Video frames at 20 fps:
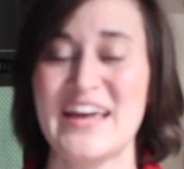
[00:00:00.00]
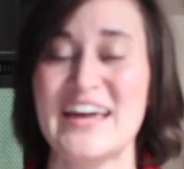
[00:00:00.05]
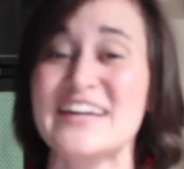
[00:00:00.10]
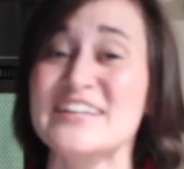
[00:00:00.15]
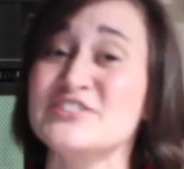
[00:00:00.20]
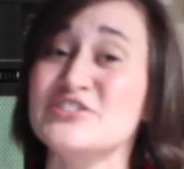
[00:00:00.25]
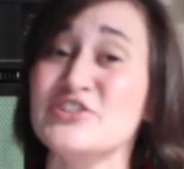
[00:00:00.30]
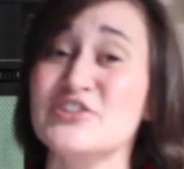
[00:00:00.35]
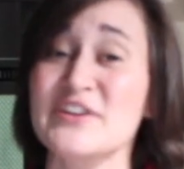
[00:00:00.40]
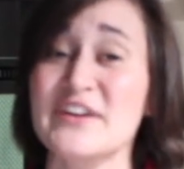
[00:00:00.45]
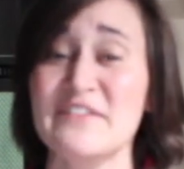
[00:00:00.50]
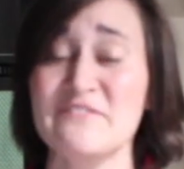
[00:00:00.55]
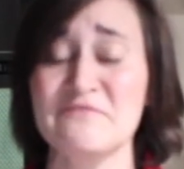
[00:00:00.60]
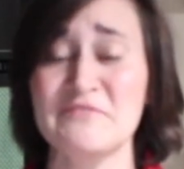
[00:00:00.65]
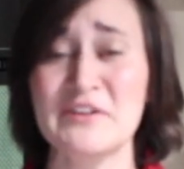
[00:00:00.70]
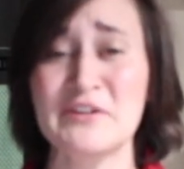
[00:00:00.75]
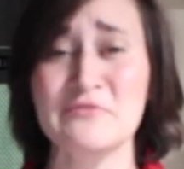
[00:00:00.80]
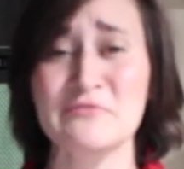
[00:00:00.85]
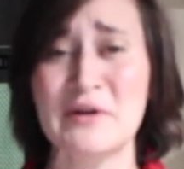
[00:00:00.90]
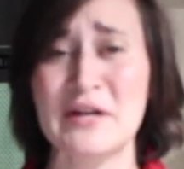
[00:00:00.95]
Is your
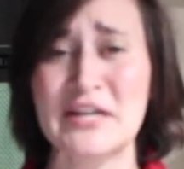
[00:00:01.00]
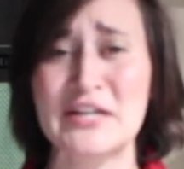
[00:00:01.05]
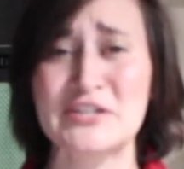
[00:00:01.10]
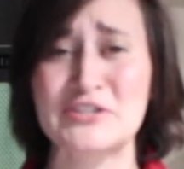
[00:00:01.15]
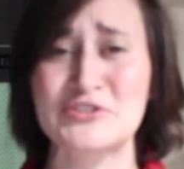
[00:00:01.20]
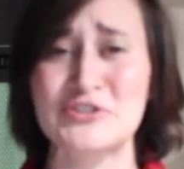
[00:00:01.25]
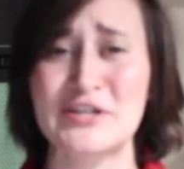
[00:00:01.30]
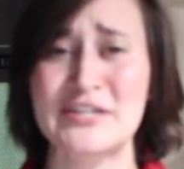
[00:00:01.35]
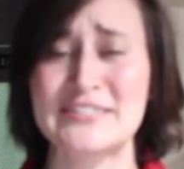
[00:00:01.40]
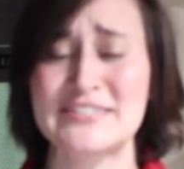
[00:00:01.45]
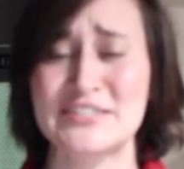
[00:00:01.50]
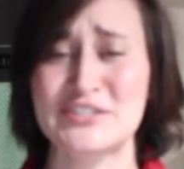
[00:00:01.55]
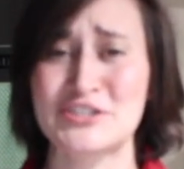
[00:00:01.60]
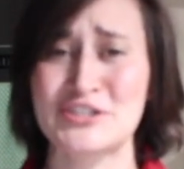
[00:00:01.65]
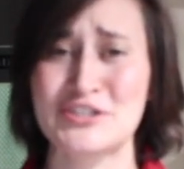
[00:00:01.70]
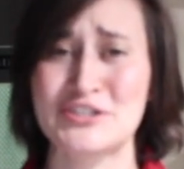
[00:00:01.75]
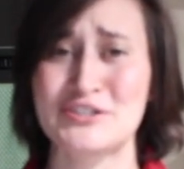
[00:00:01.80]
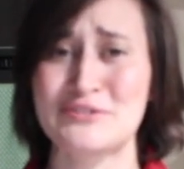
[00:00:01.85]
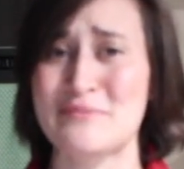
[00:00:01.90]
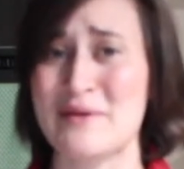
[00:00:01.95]
infant ready to
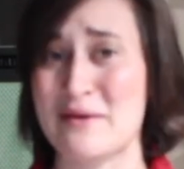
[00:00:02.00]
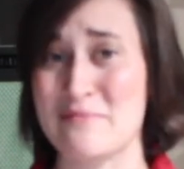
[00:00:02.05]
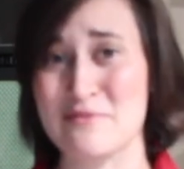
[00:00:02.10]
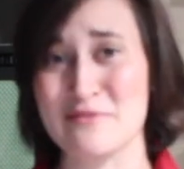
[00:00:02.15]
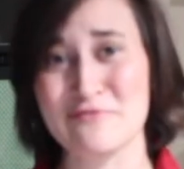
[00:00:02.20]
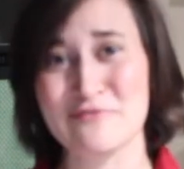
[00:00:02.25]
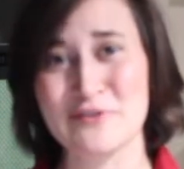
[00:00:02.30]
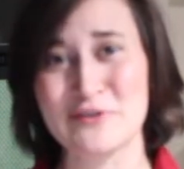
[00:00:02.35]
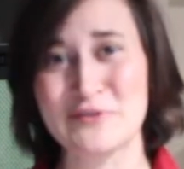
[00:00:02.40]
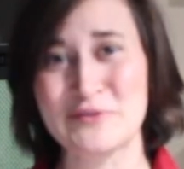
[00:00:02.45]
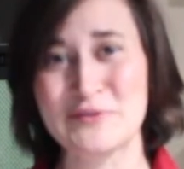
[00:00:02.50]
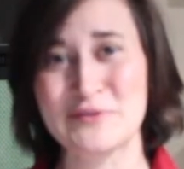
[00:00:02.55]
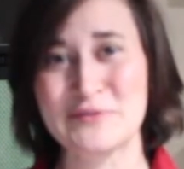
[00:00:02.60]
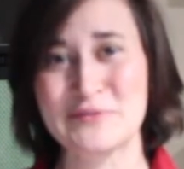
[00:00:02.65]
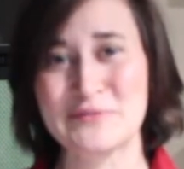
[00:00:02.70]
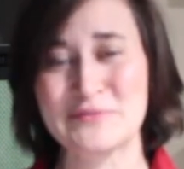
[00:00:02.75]
transition to baby food?